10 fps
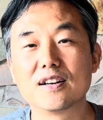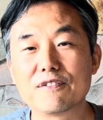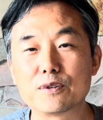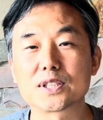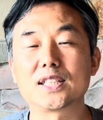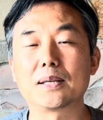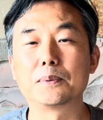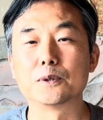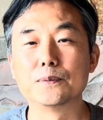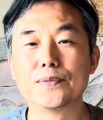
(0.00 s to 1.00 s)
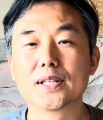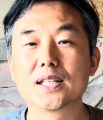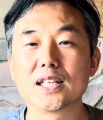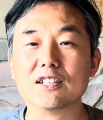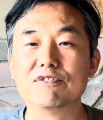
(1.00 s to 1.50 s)
For example,
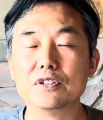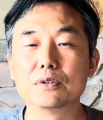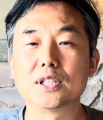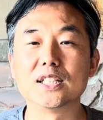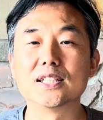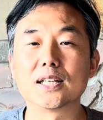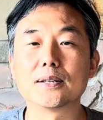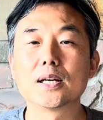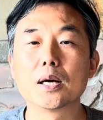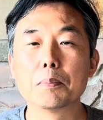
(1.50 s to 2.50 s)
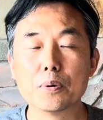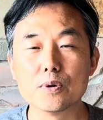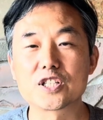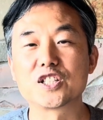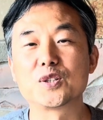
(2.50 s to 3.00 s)
if you are in a
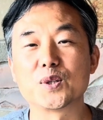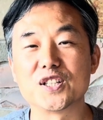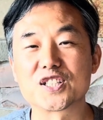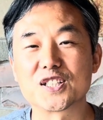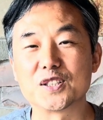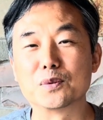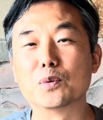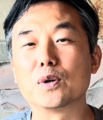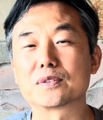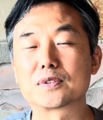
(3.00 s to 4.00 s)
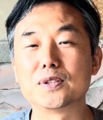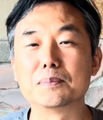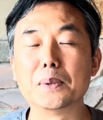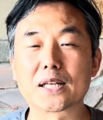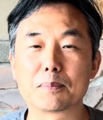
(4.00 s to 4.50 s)
poor situation, you want to
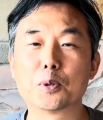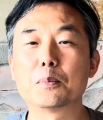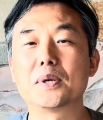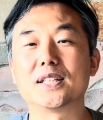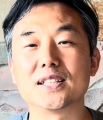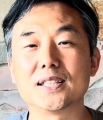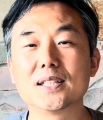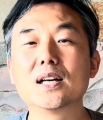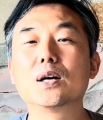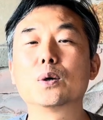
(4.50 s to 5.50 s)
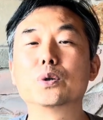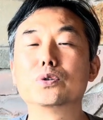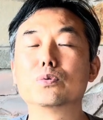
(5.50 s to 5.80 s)
make more money, or